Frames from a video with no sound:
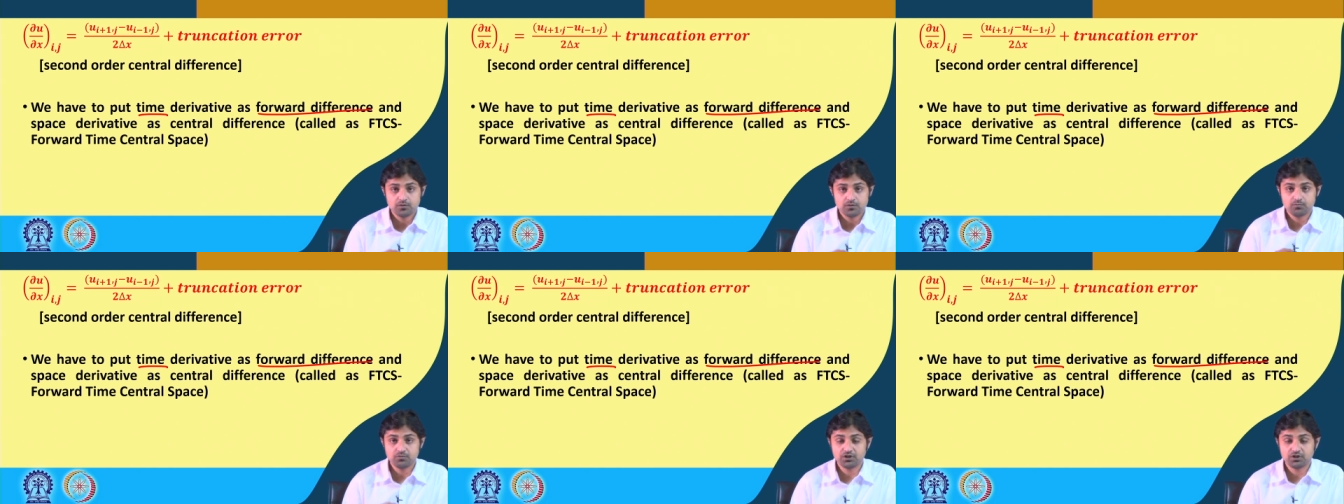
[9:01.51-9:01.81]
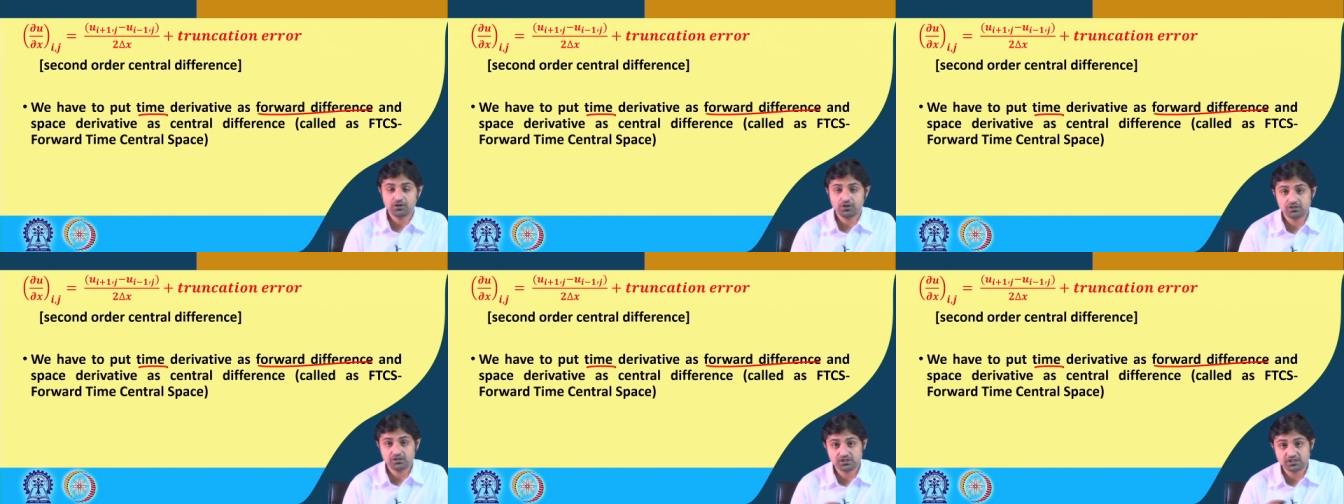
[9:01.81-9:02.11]

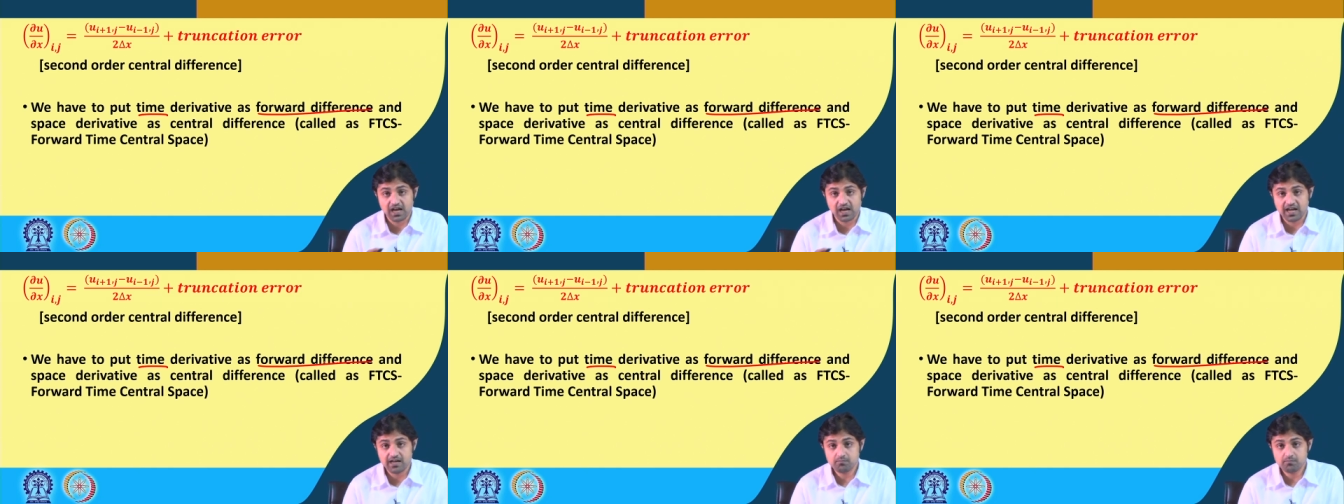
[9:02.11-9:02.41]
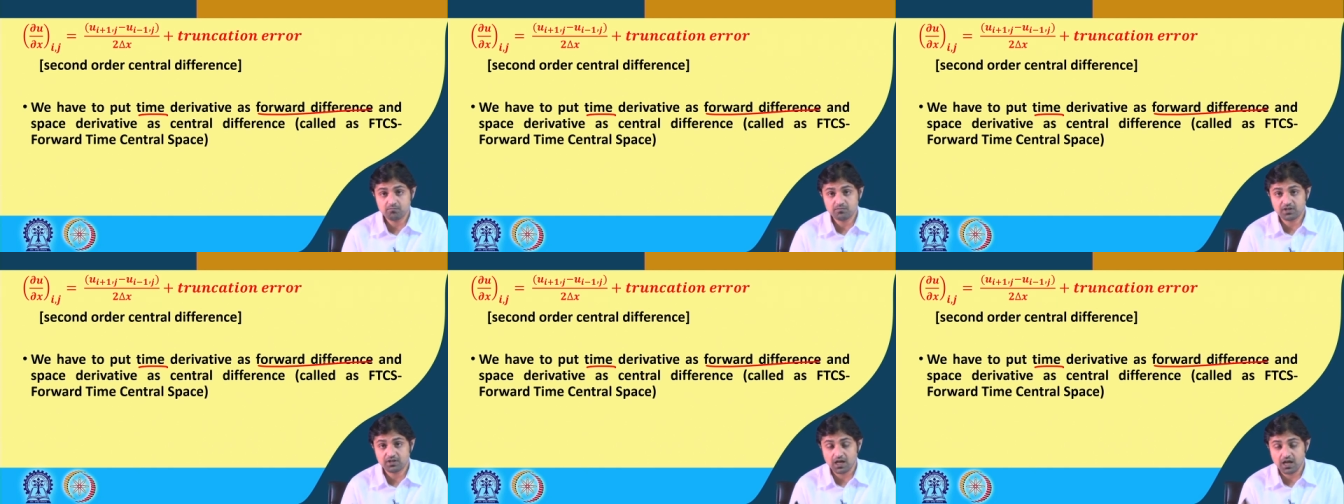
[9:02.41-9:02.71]
because
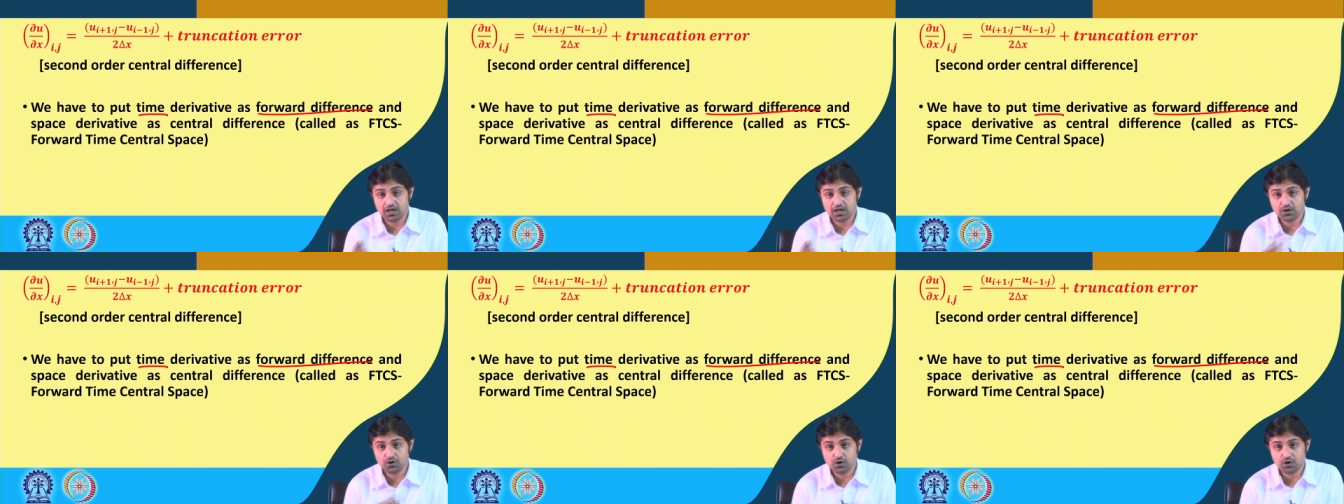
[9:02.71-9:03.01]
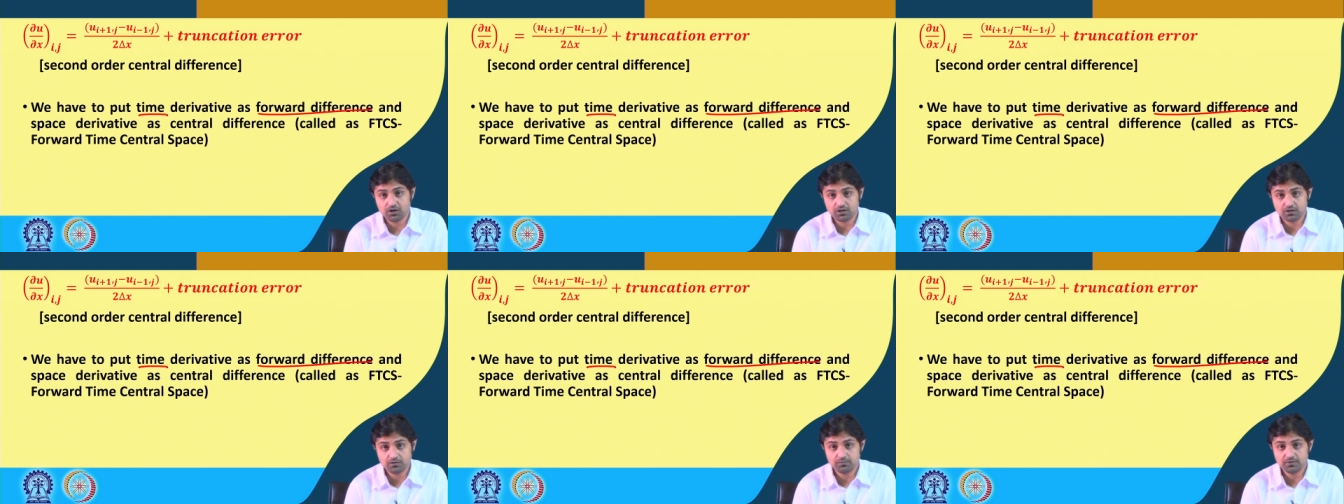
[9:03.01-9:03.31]
time
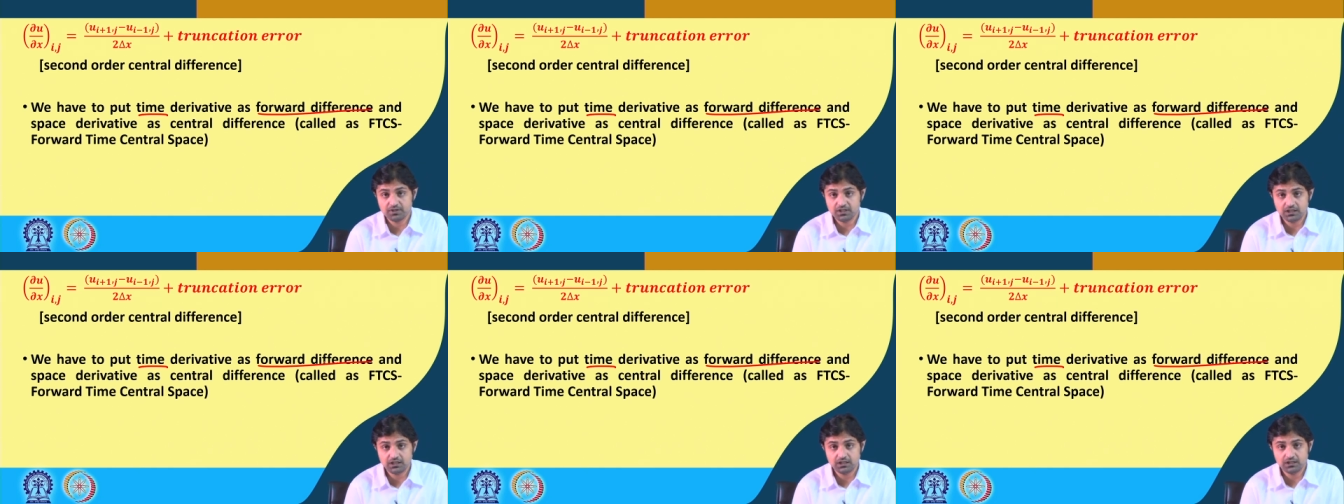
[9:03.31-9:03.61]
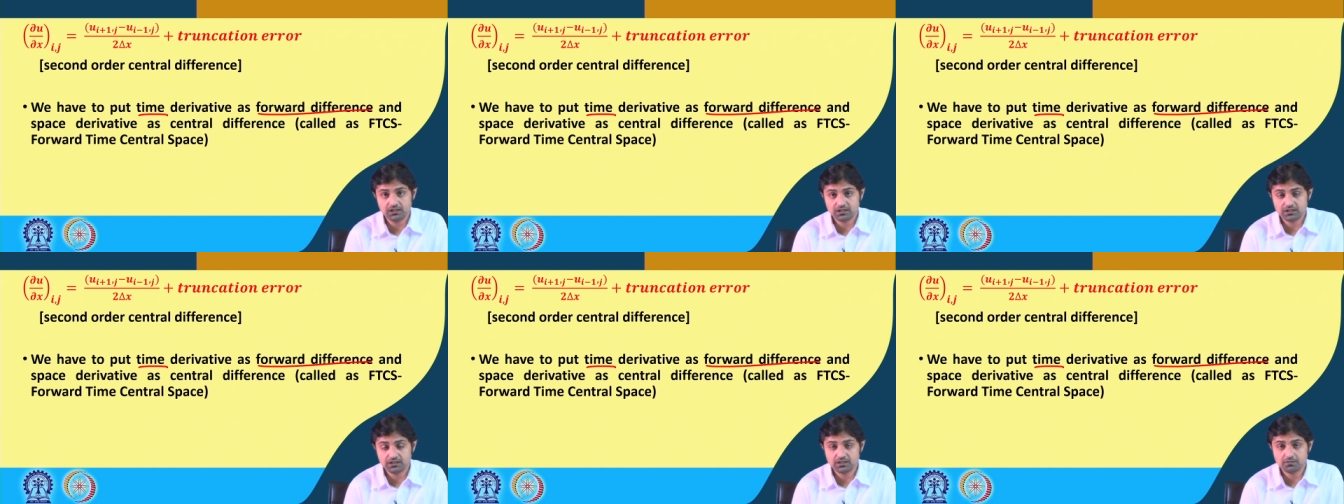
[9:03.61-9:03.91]
cannot
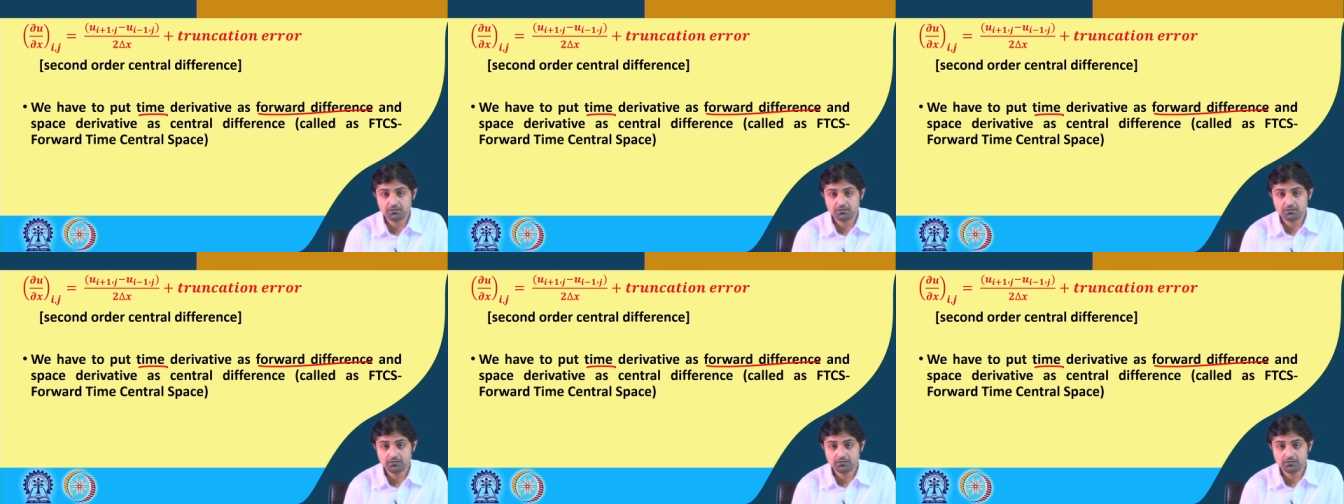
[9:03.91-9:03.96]
be in